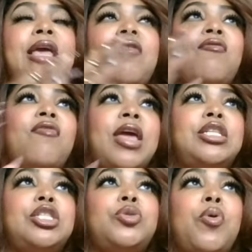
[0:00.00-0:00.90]
and
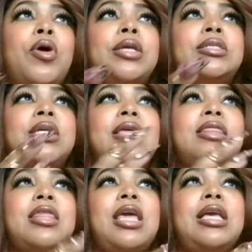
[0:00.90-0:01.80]
vantage points and
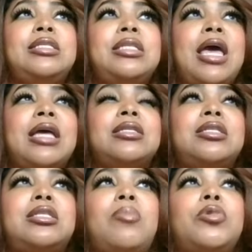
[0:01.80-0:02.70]
things that
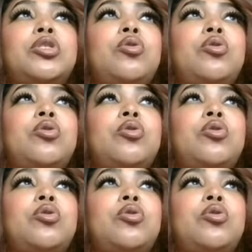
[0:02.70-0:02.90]
someone's